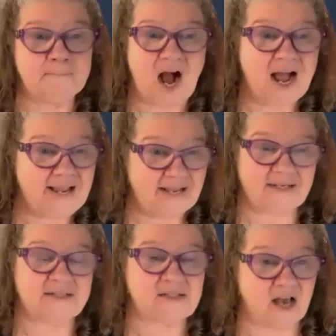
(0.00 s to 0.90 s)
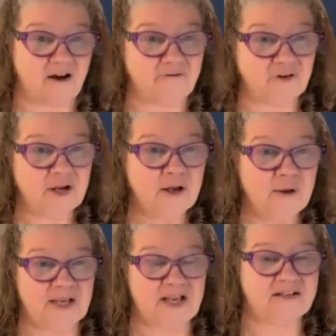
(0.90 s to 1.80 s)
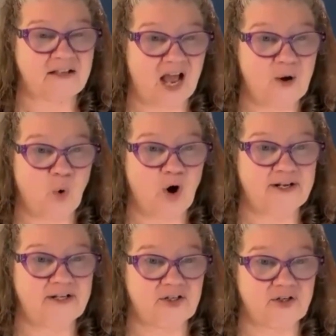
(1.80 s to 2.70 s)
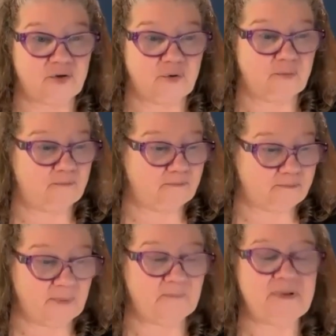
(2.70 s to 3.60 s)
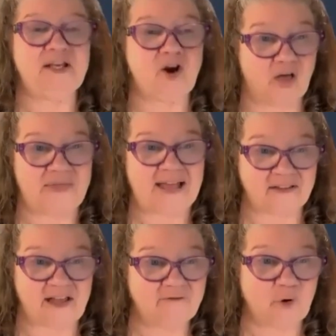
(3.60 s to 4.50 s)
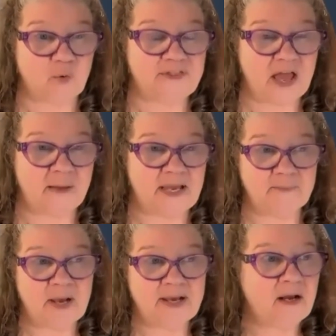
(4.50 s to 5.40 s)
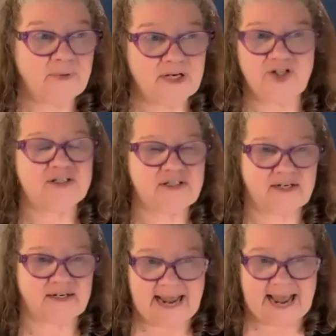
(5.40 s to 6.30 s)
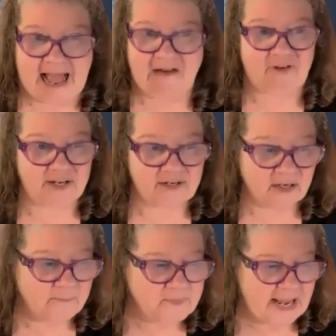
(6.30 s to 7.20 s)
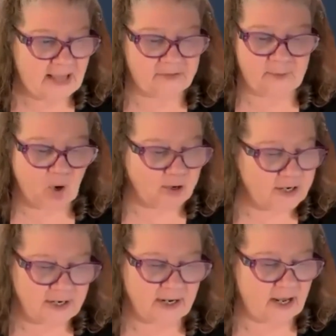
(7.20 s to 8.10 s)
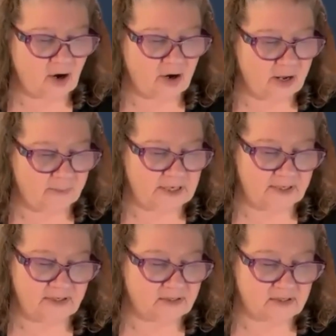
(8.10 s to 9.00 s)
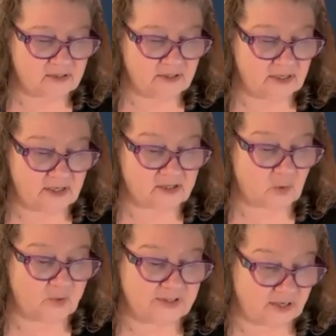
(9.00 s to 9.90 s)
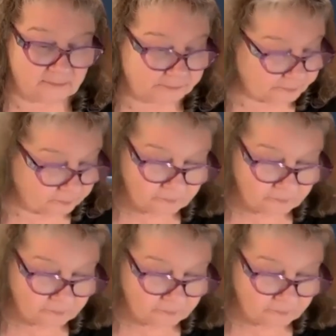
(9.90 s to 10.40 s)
on buying stuff because I wanted to compete on that level with them, and my company just didn't have it. And the marketing at our company is exquisite.